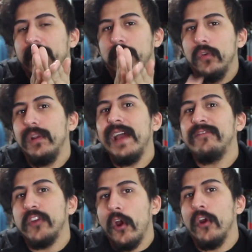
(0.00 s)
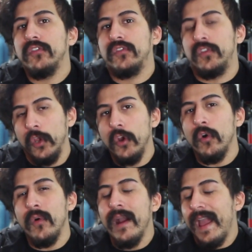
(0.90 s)
you left Earth
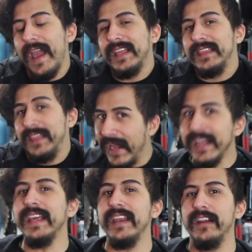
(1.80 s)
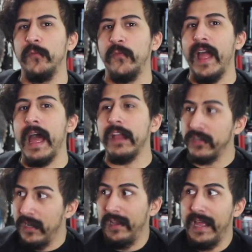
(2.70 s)
2 and they needed a Flash.
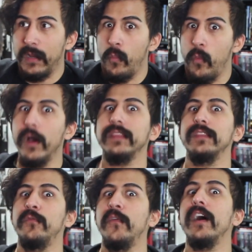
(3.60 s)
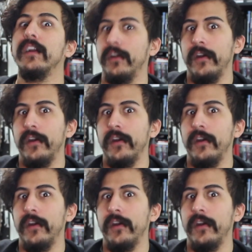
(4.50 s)
Like, what the fuck,